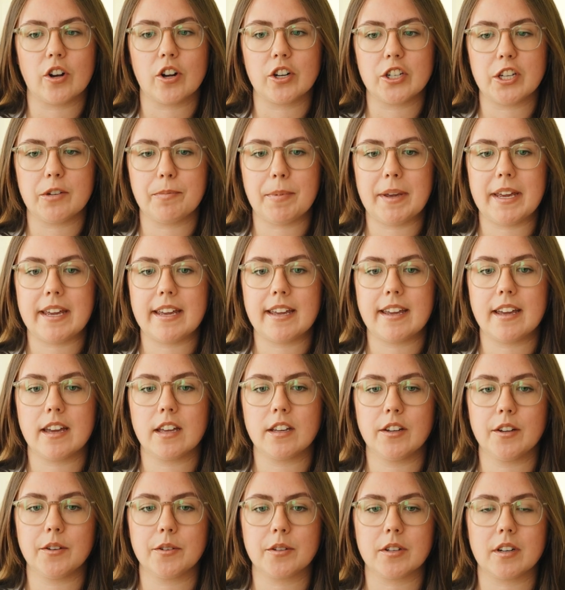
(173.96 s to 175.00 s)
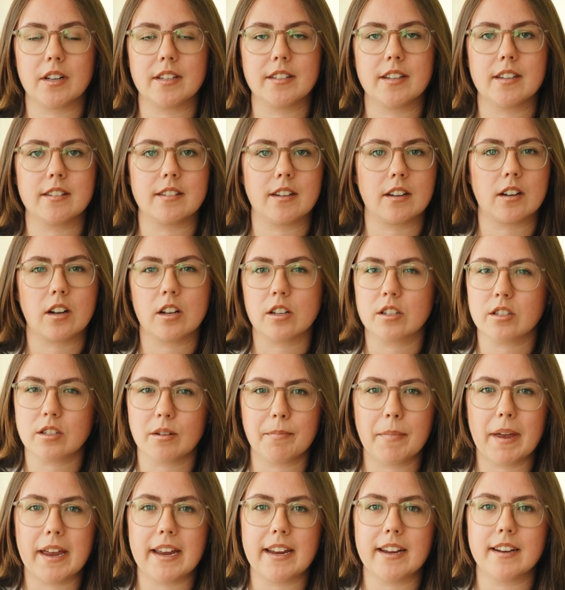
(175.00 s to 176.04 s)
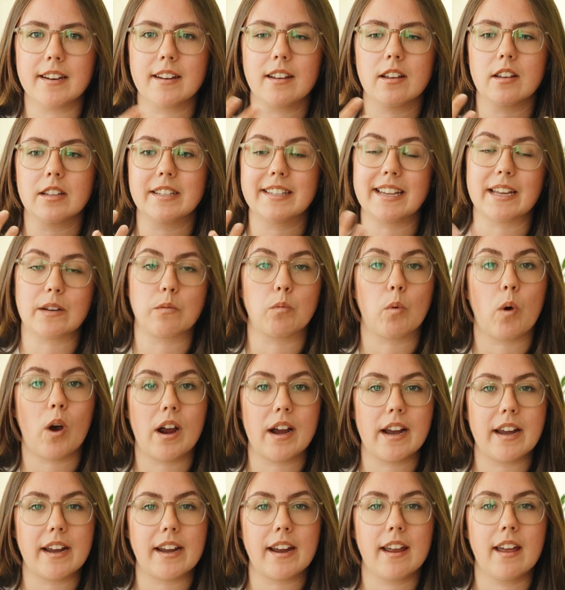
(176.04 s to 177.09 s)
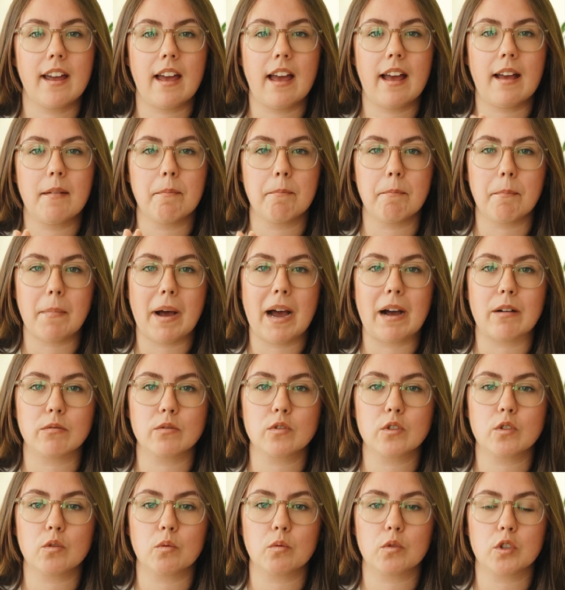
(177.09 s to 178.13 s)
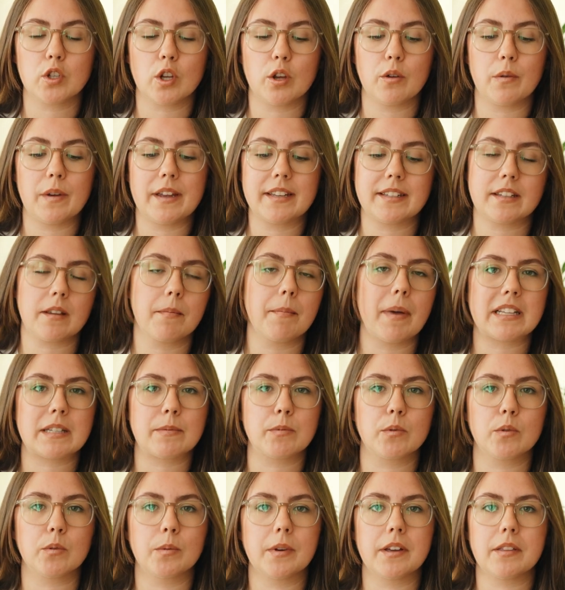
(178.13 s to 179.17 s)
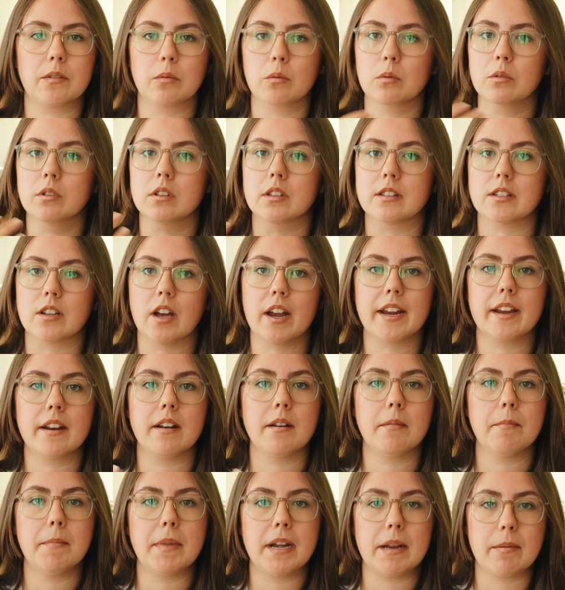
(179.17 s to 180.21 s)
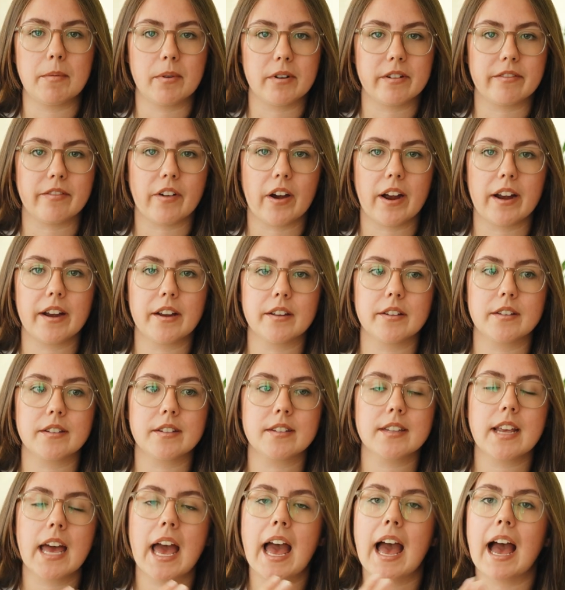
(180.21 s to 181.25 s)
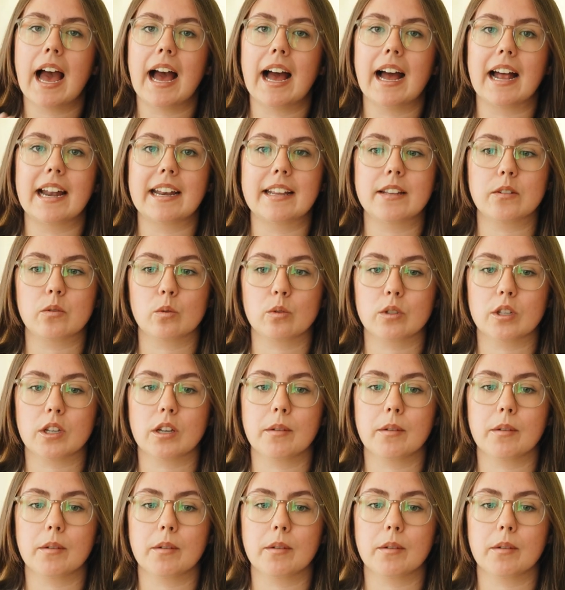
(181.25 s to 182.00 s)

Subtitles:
RGB utilizes a custom-made ZY mount. So it's compatible with all the Zhiyun mini modifiers, and it's also